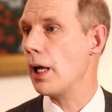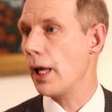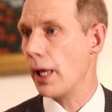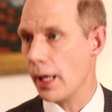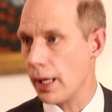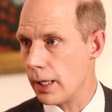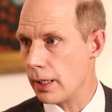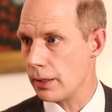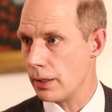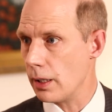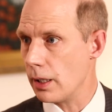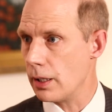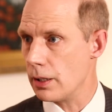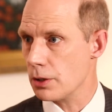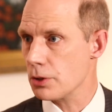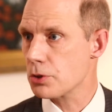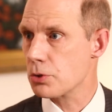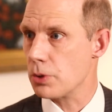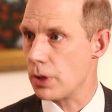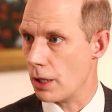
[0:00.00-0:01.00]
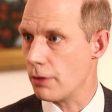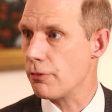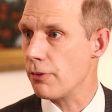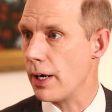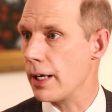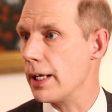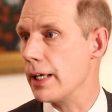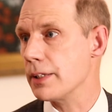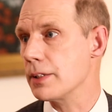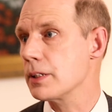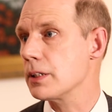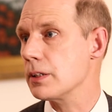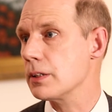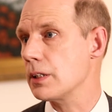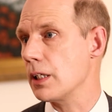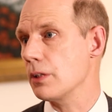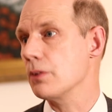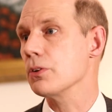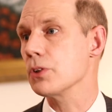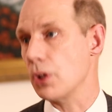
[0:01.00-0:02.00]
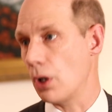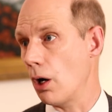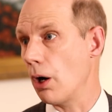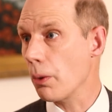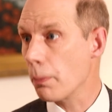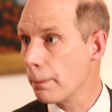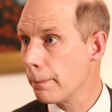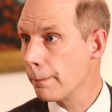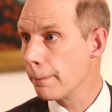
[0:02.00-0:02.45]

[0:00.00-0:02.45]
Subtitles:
and industry and finance centers are.